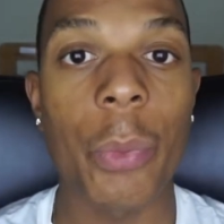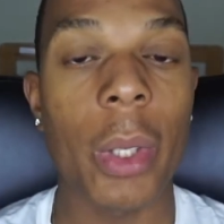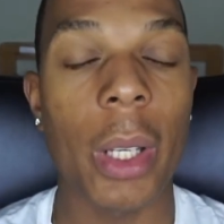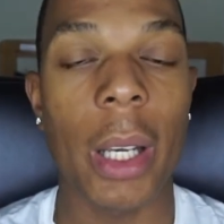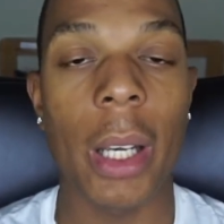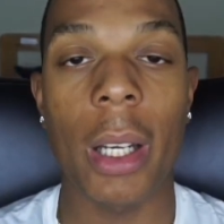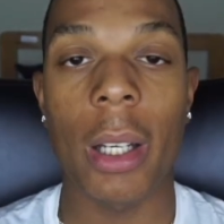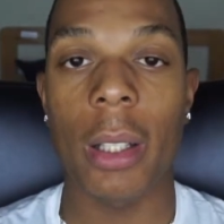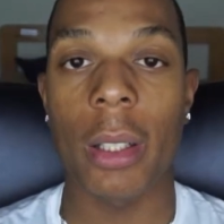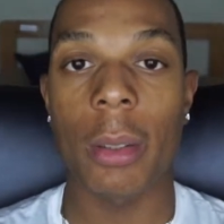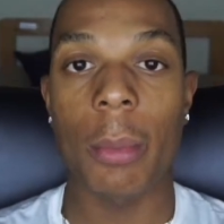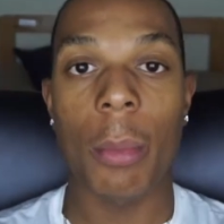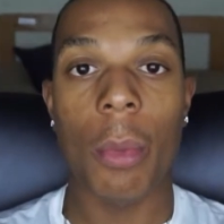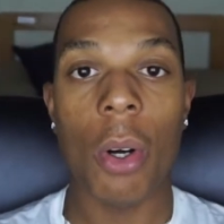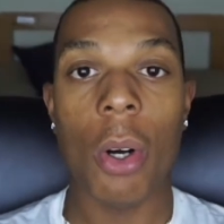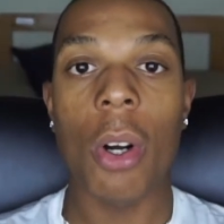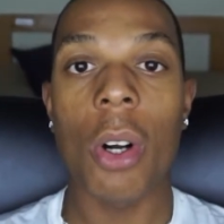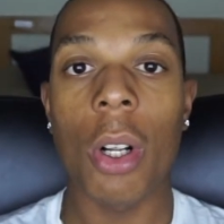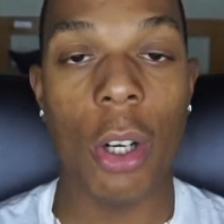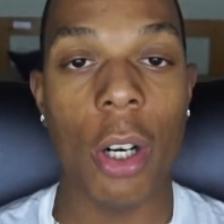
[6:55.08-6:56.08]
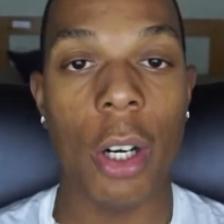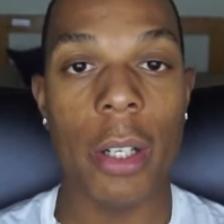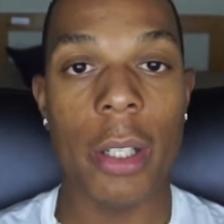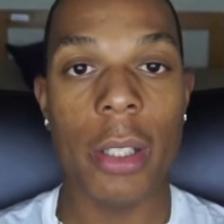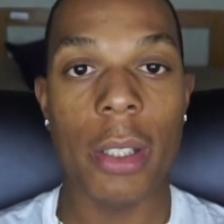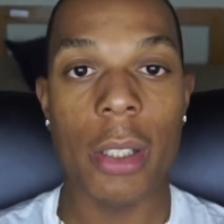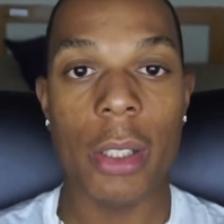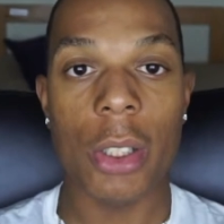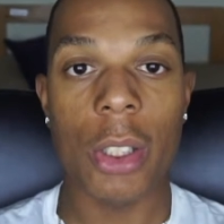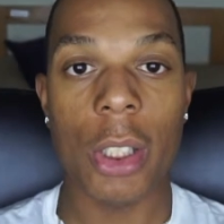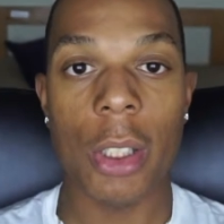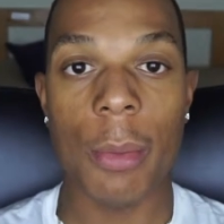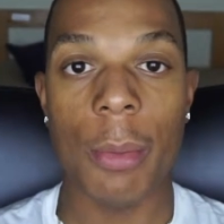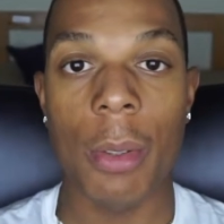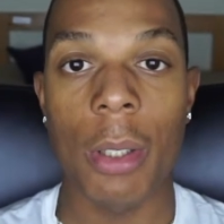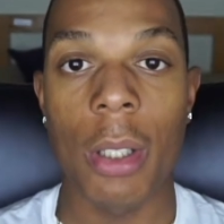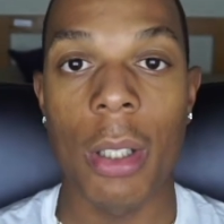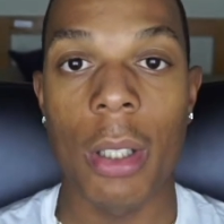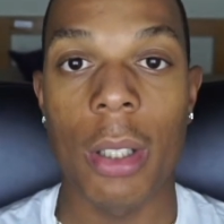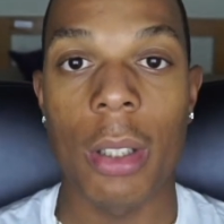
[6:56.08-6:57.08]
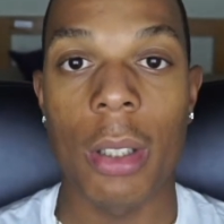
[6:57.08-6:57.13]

at a mall, car dealership.